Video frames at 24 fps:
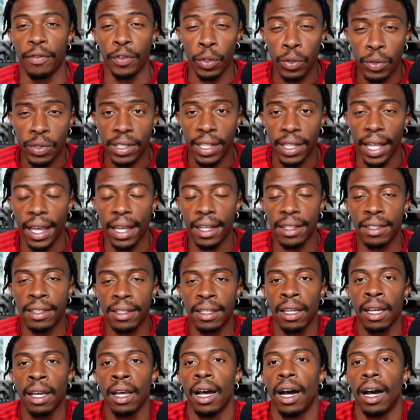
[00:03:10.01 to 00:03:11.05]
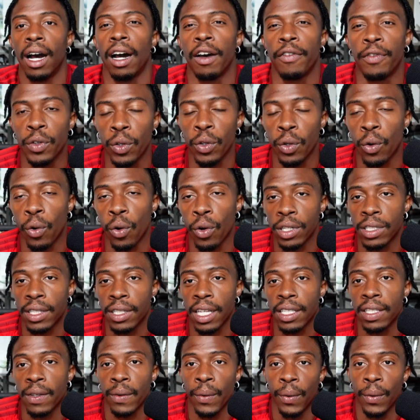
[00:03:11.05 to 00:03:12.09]
states, a few core
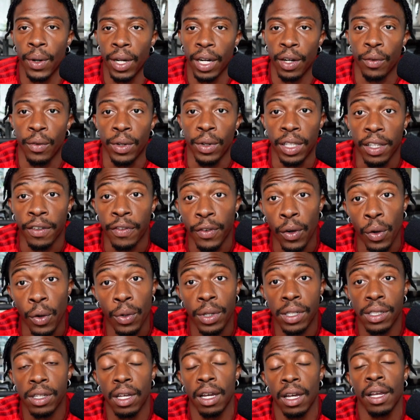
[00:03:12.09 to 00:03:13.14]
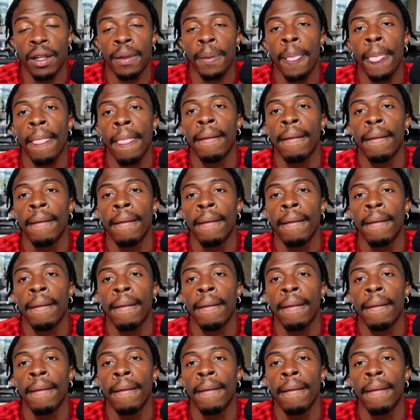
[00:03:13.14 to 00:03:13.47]
states that we wanted to really focus on.